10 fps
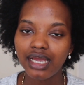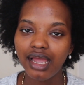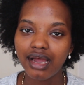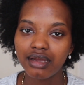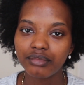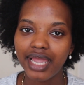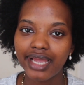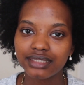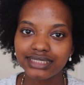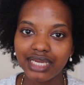
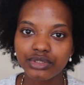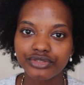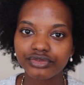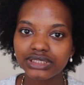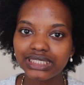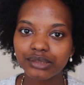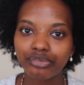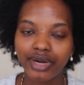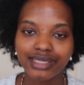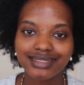and I was really
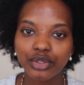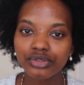impressed